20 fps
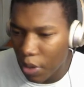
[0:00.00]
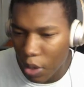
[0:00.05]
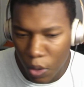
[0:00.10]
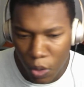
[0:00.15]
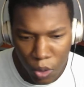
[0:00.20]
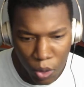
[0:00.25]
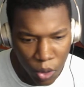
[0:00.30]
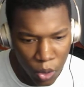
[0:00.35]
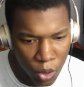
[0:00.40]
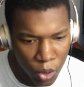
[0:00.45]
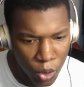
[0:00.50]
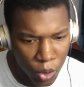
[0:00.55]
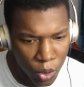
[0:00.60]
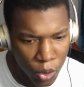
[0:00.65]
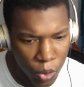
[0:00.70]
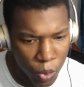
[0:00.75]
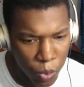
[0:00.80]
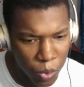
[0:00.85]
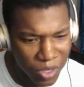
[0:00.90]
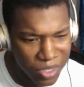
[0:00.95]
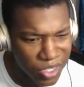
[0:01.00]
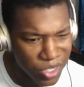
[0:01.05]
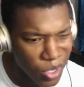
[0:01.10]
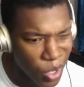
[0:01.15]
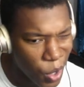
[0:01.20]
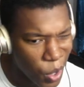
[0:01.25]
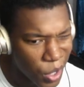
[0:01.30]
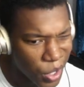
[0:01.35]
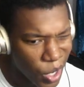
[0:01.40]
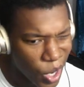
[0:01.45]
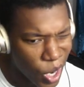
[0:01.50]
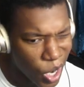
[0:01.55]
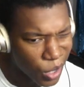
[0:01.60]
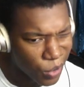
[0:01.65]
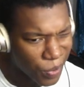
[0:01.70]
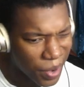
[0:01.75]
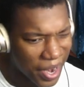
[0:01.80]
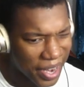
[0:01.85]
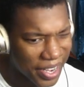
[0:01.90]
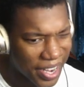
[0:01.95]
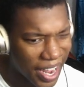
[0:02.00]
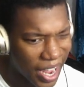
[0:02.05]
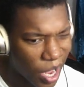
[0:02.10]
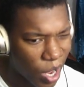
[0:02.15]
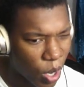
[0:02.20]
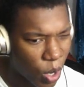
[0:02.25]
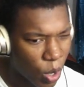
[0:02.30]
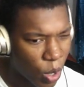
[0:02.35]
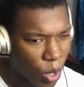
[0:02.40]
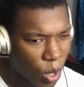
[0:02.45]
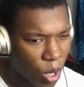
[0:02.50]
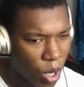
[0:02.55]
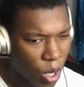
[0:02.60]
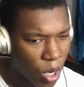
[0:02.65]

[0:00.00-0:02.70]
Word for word: bro? What's going on right now?